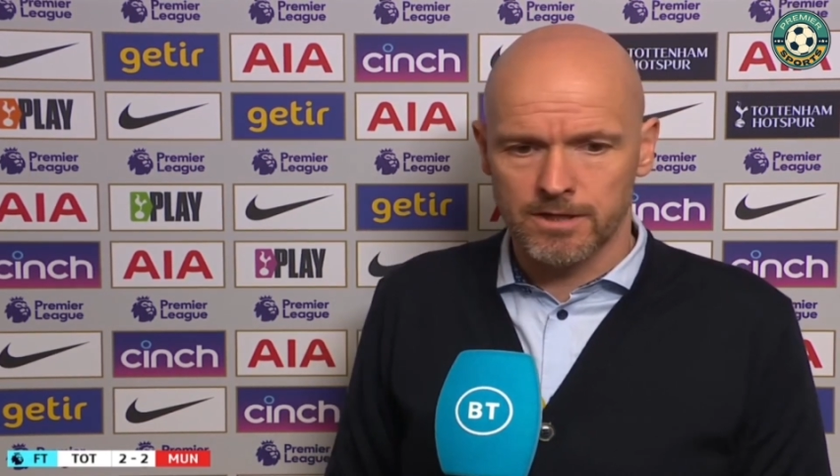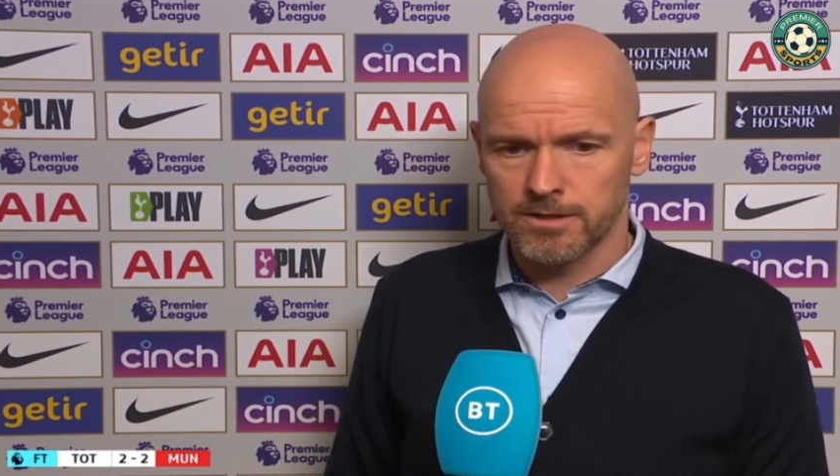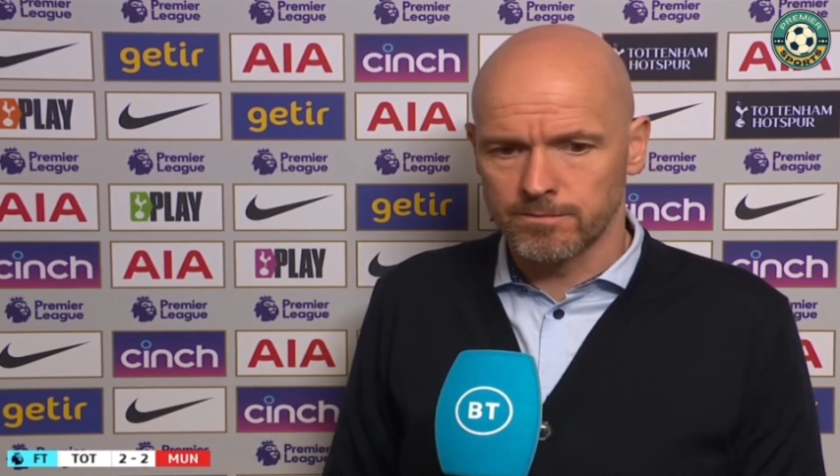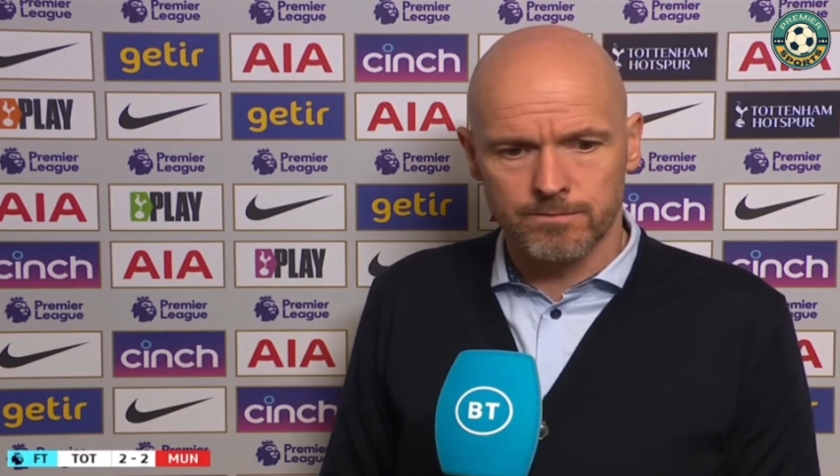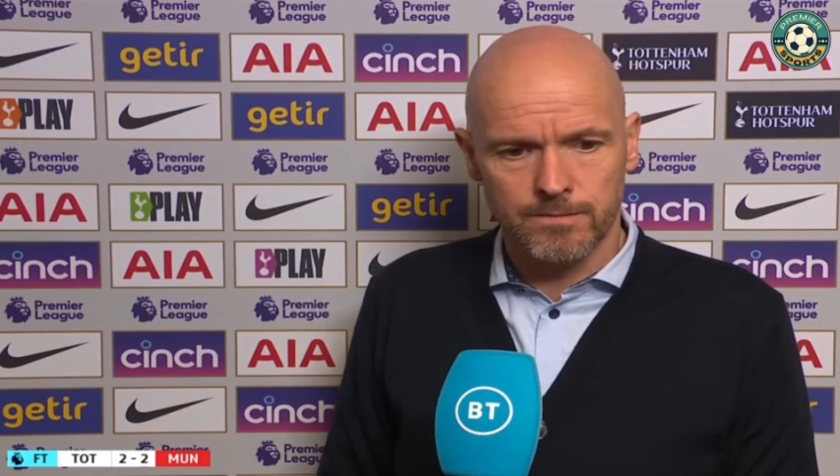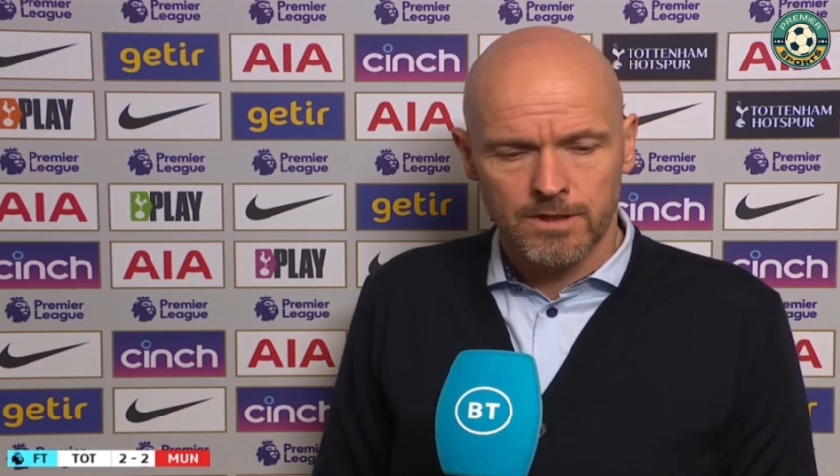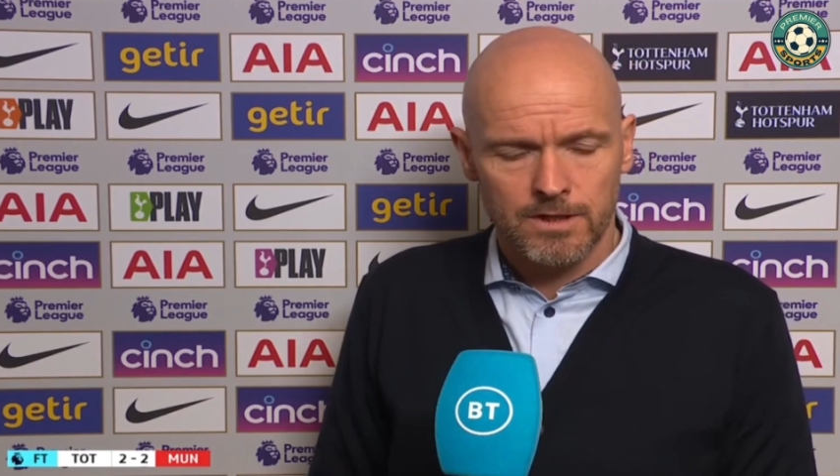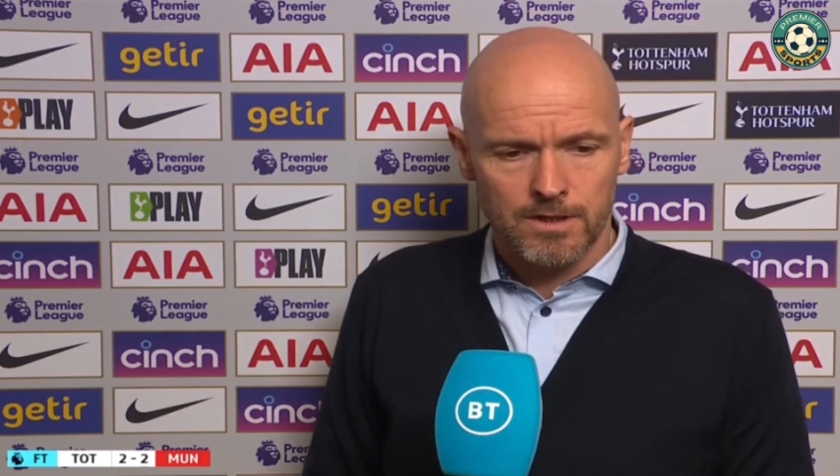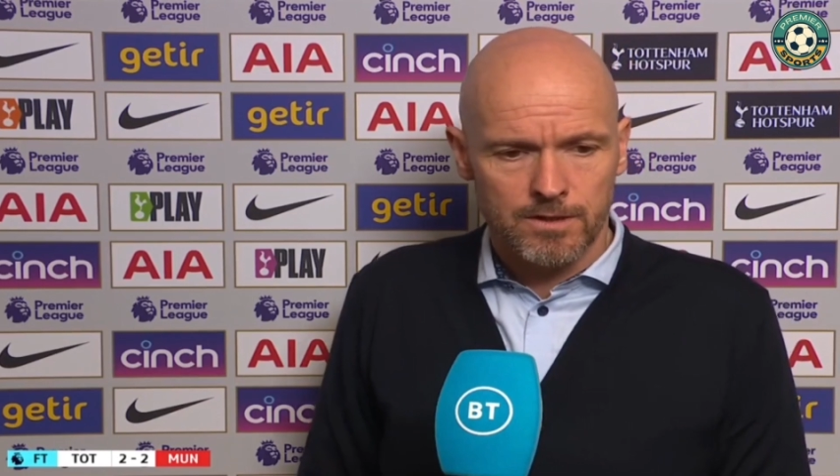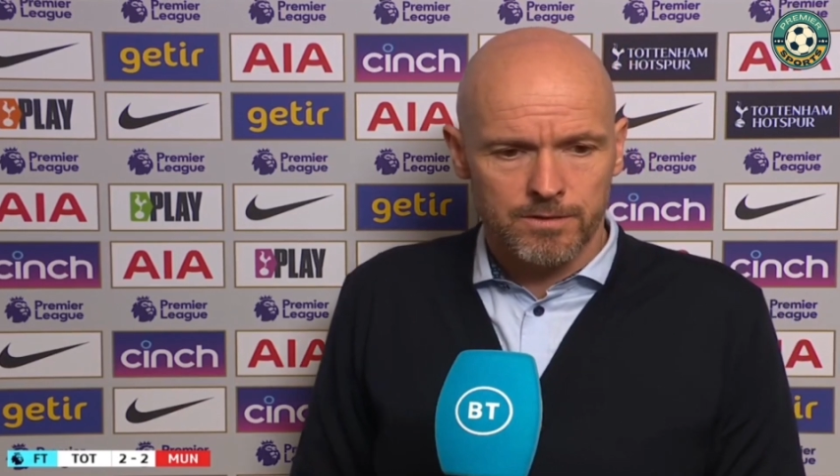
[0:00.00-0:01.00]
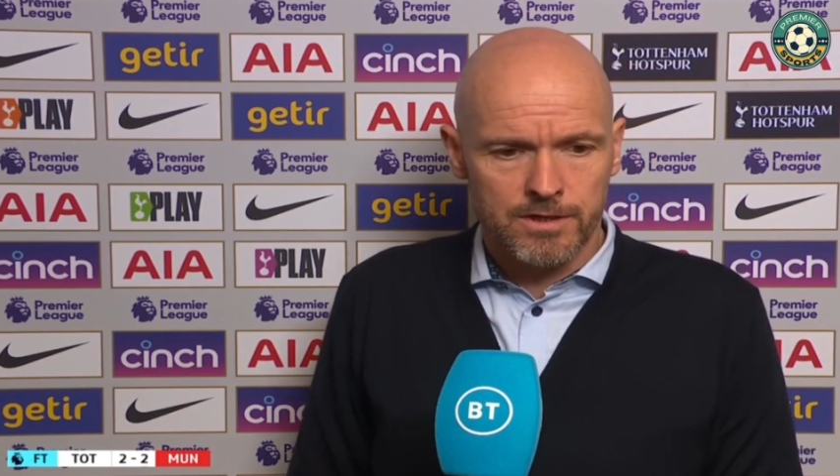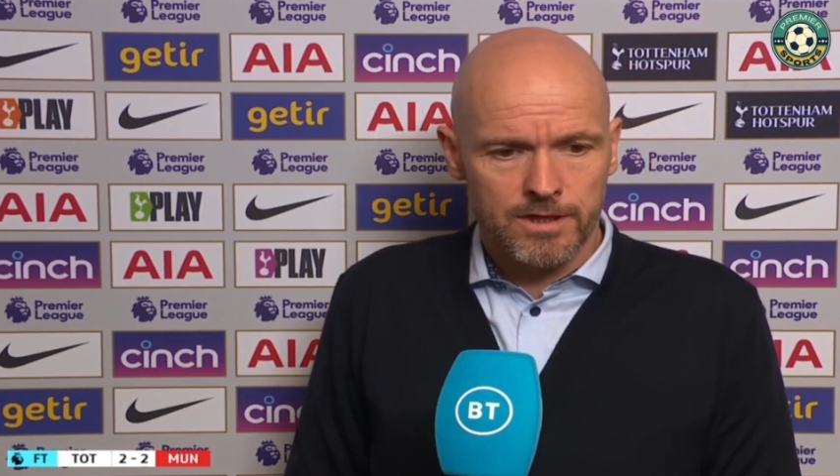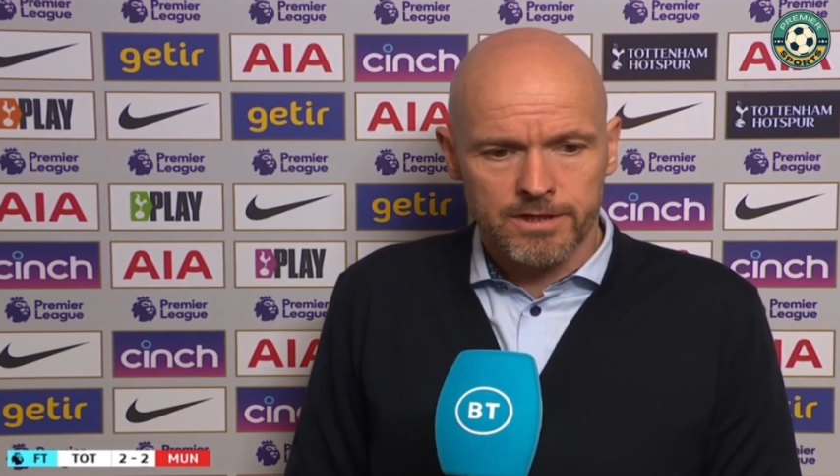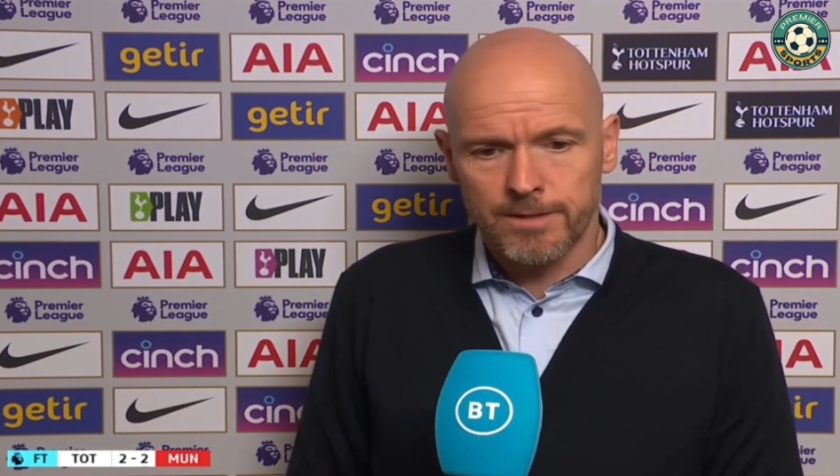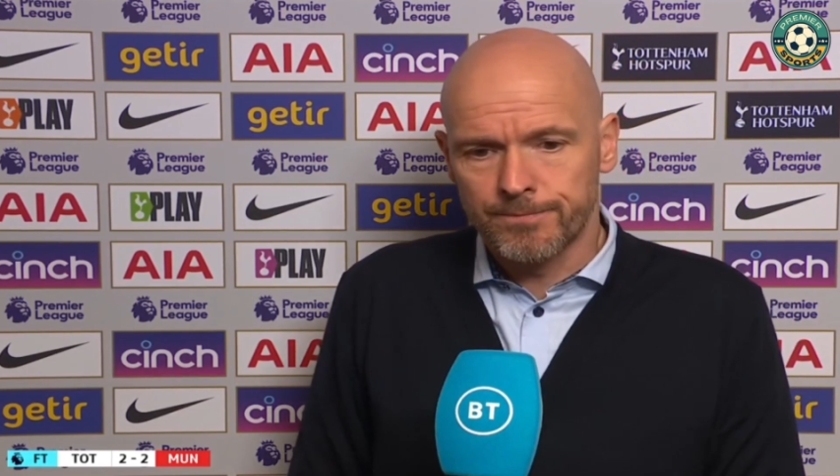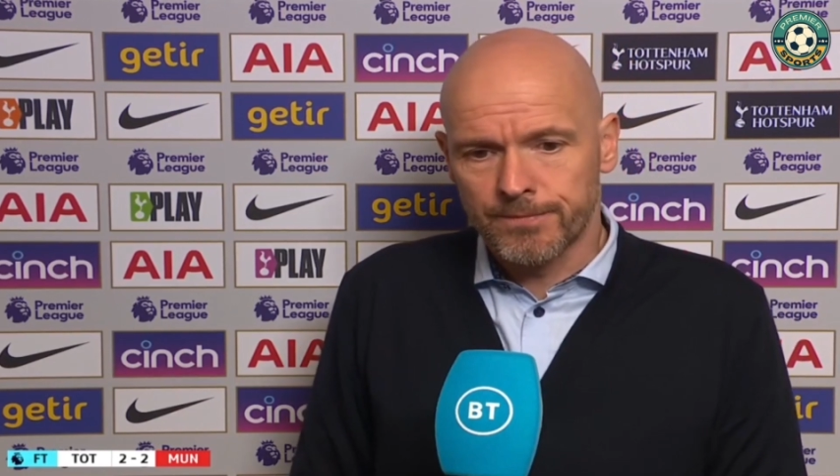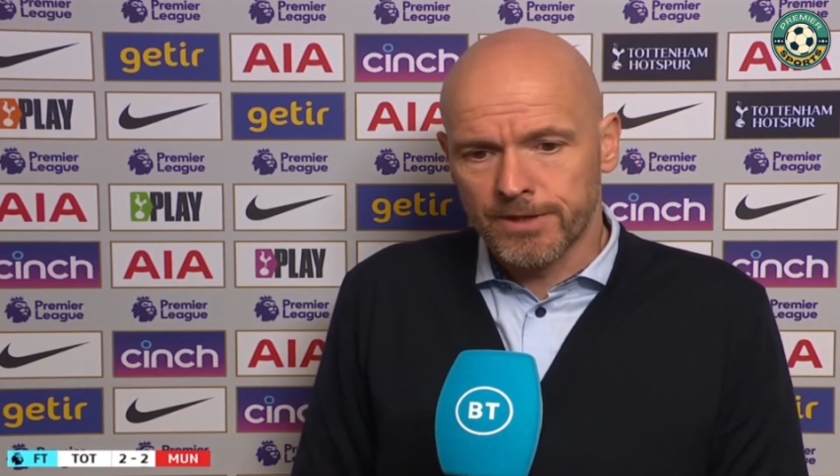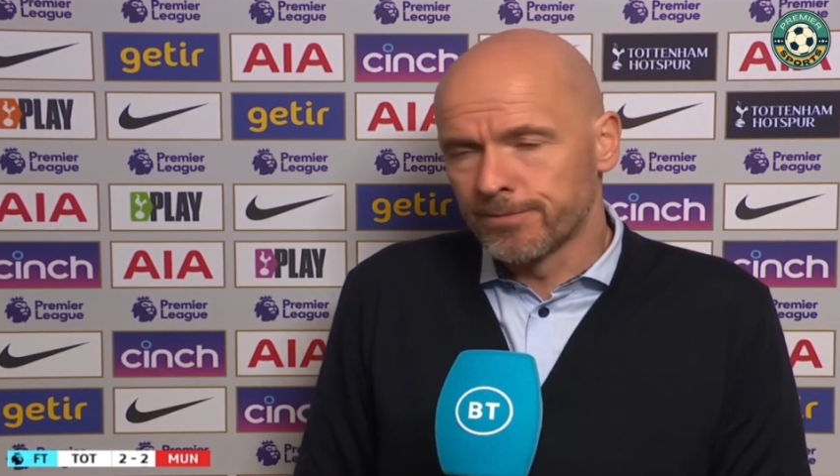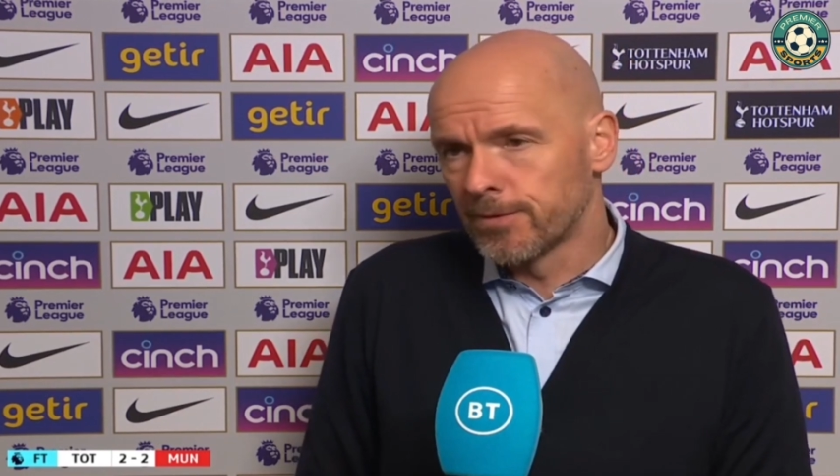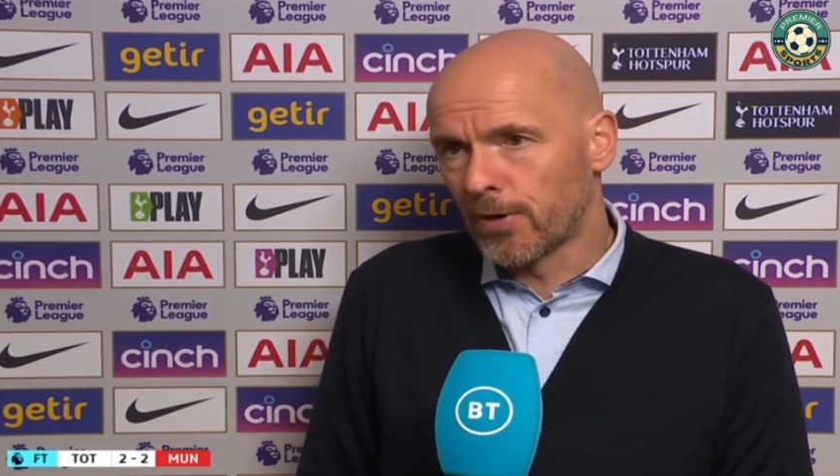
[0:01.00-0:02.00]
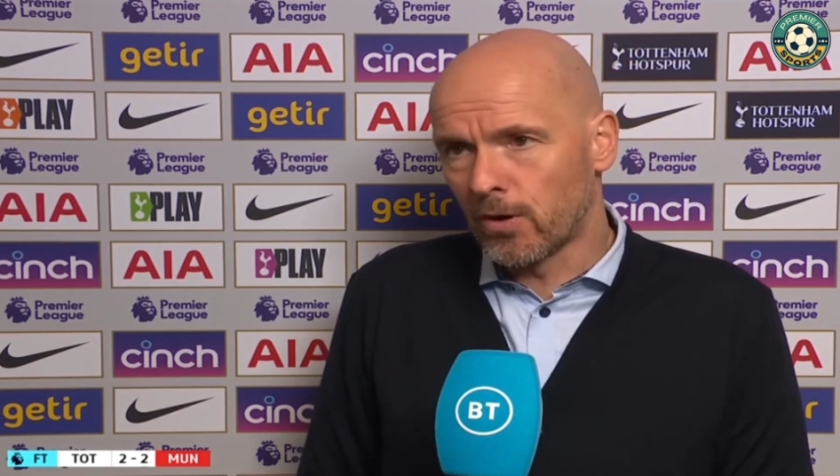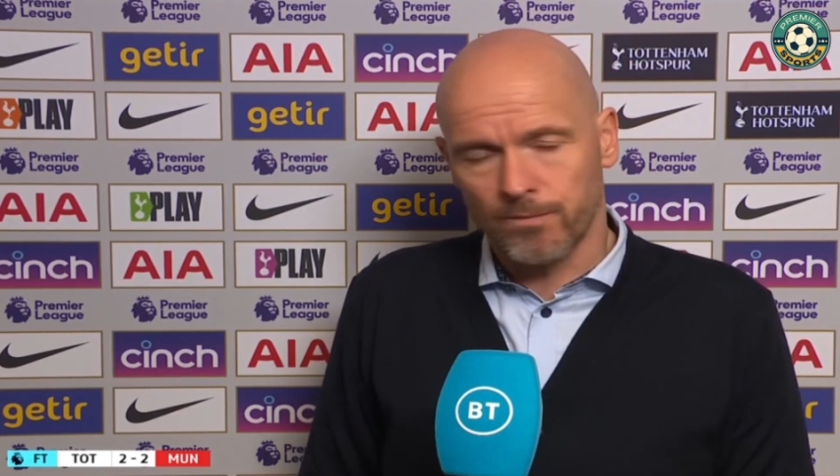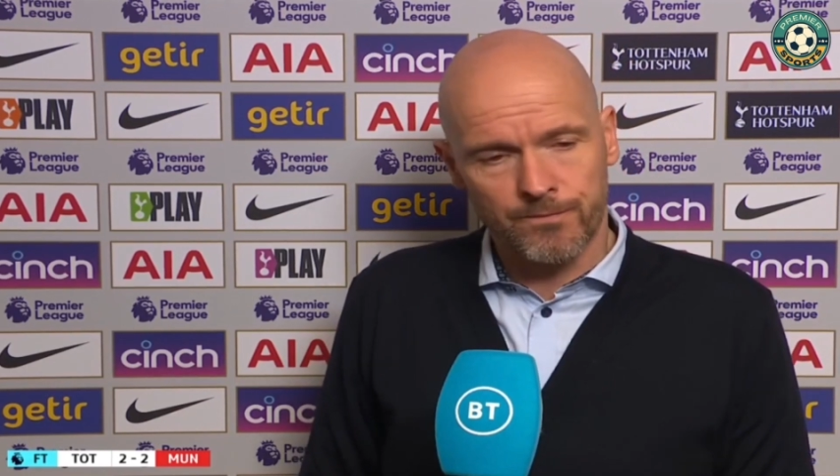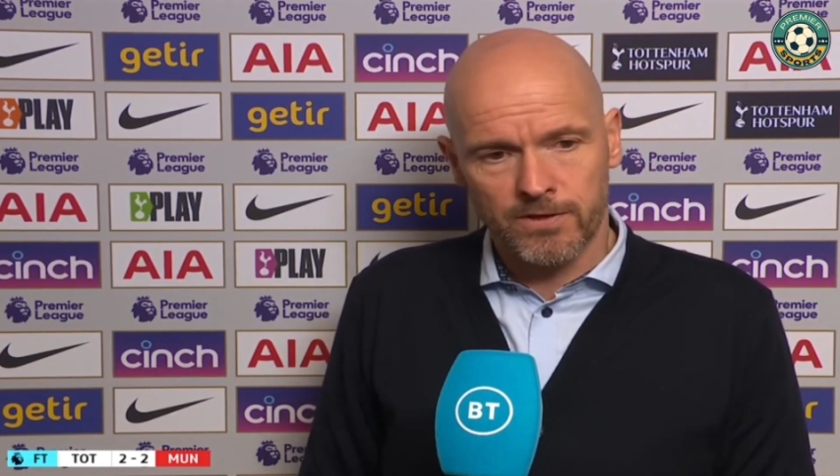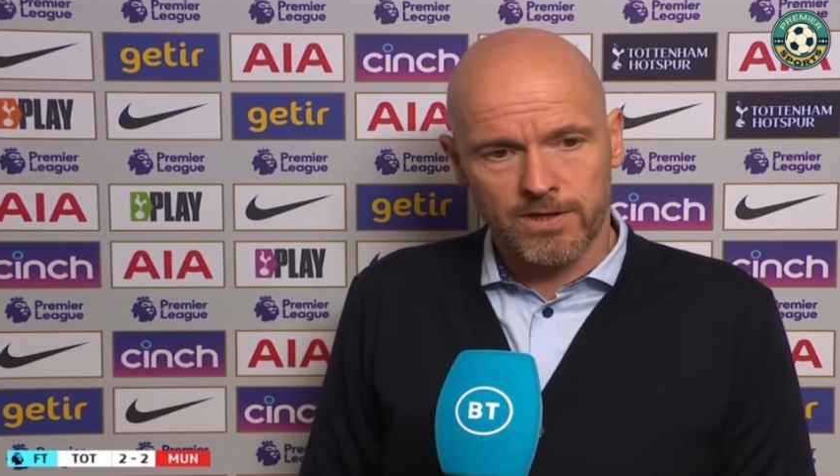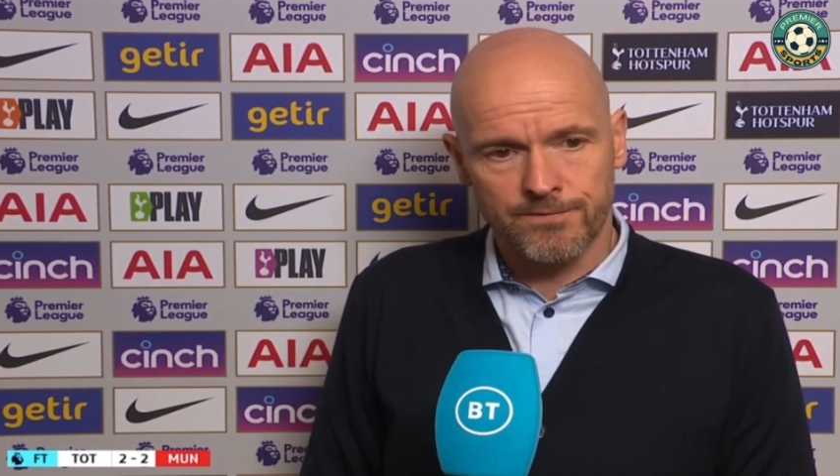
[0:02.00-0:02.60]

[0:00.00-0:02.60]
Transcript: Um, keep keep the ball.